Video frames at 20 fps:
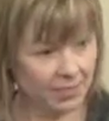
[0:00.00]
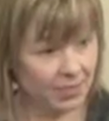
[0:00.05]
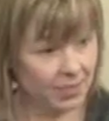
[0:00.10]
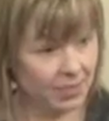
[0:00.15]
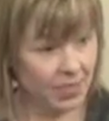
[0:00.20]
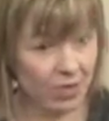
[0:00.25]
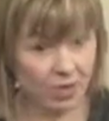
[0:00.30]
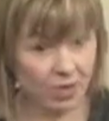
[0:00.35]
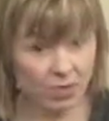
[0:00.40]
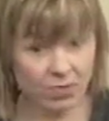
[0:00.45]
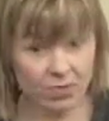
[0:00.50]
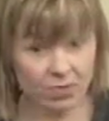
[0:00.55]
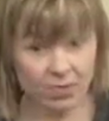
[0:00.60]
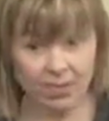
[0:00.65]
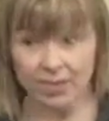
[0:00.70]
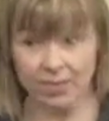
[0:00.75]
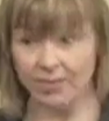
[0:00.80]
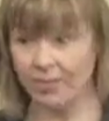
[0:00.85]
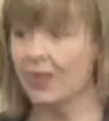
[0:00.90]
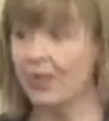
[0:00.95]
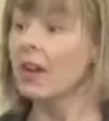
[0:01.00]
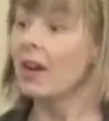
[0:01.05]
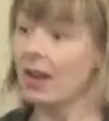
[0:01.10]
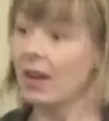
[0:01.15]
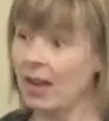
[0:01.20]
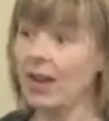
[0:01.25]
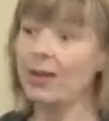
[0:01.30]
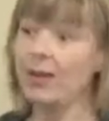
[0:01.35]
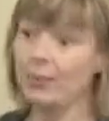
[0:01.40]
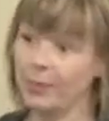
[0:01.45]
No?
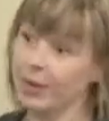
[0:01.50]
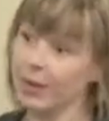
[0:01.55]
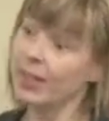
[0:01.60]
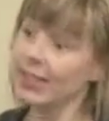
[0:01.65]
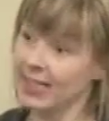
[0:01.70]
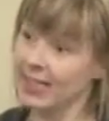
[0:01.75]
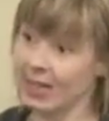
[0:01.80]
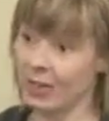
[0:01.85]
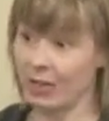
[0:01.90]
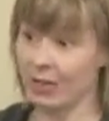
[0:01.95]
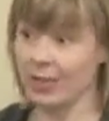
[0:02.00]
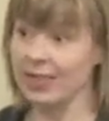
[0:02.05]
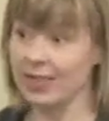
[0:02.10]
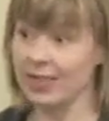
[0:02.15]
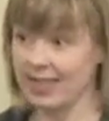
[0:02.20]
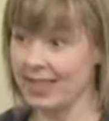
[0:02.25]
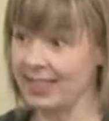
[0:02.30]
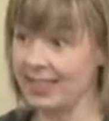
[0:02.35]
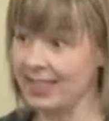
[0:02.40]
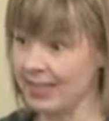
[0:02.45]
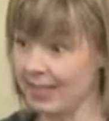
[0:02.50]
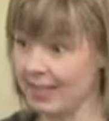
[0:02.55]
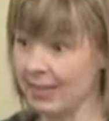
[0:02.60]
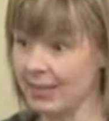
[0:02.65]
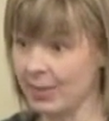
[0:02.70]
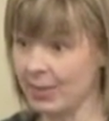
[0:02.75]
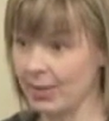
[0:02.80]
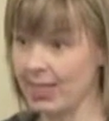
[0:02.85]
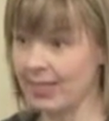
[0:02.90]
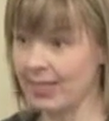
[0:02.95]
I fell down on the ice
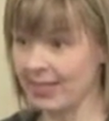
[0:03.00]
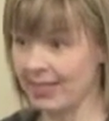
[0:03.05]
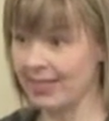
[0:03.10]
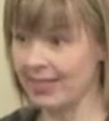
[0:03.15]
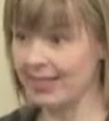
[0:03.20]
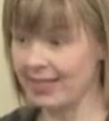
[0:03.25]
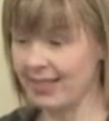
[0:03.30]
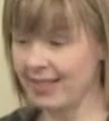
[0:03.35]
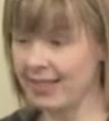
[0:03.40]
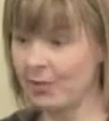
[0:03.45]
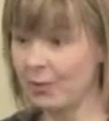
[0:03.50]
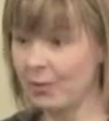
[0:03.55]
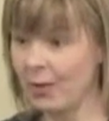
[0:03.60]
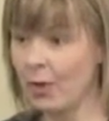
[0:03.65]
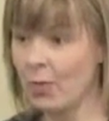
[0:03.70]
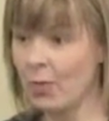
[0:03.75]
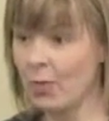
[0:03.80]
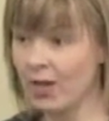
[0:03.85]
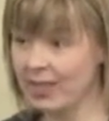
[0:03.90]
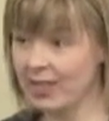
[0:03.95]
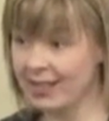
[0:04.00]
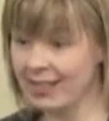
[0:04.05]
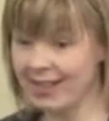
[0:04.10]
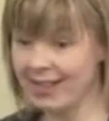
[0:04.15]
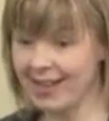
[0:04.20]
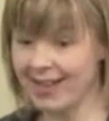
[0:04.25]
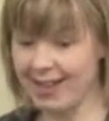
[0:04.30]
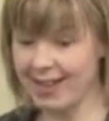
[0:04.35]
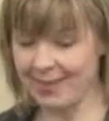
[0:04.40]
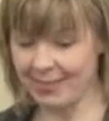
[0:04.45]
this week. I fell one
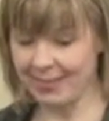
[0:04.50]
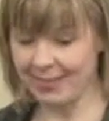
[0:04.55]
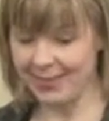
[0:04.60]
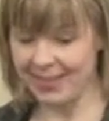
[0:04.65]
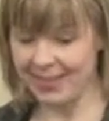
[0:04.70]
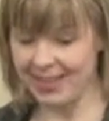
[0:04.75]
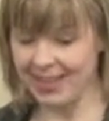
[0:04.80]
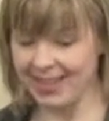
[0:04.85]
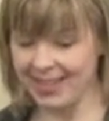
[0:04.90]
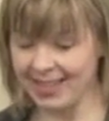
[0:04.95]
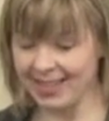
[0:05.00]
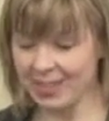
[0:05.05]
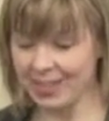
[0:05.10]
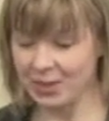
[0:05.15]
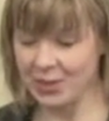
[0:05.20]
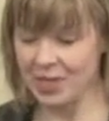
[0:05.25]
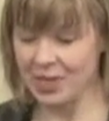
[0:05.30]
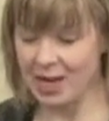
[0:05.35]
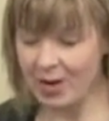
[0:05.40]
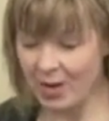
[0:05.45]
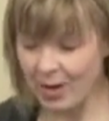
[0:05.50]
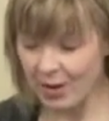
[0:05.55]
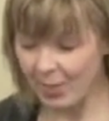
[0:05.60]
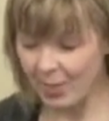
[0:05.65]
time. And so now I